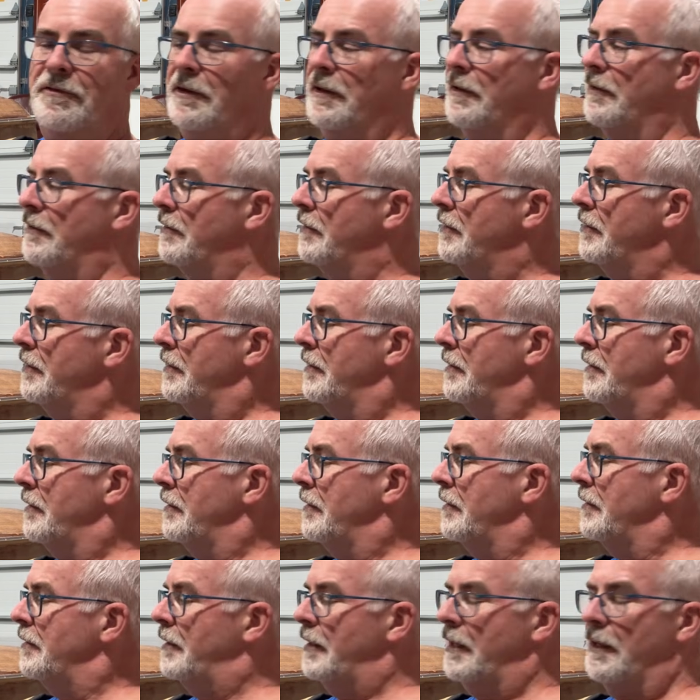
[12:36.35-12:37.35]
And
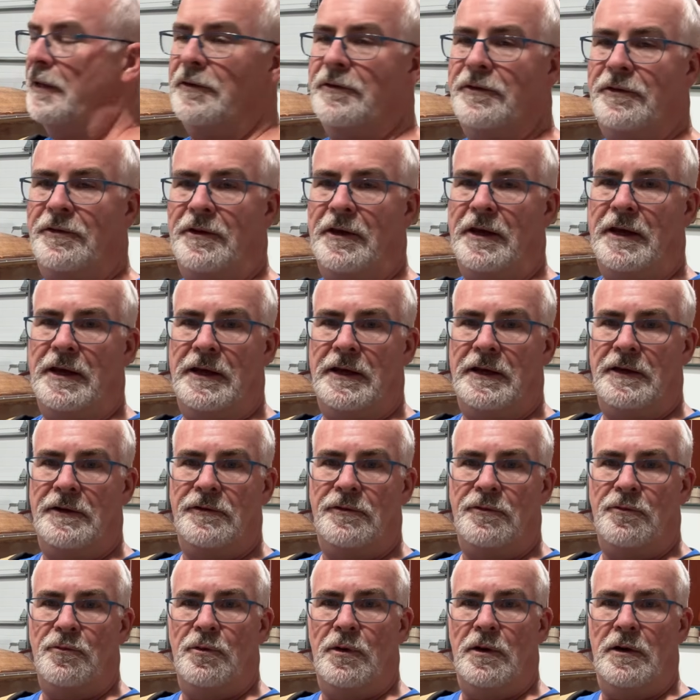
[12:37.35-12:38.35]
these things
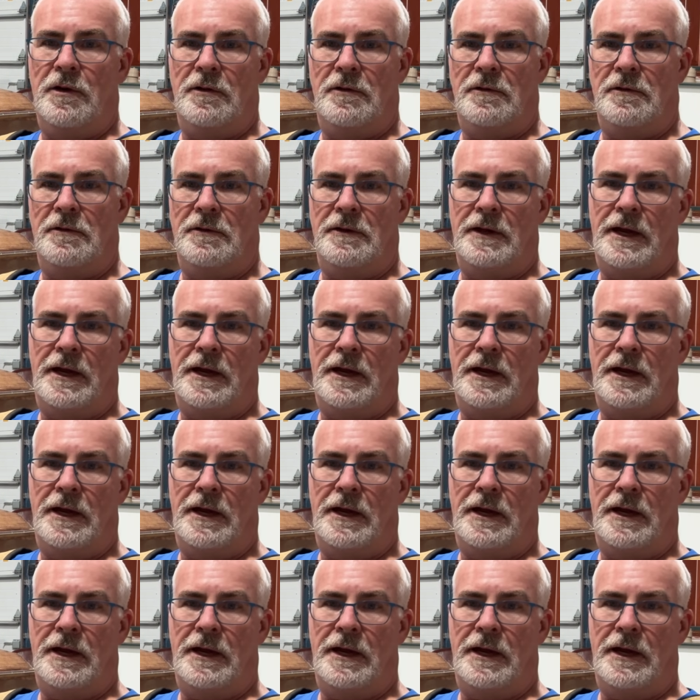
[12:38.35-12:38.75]
will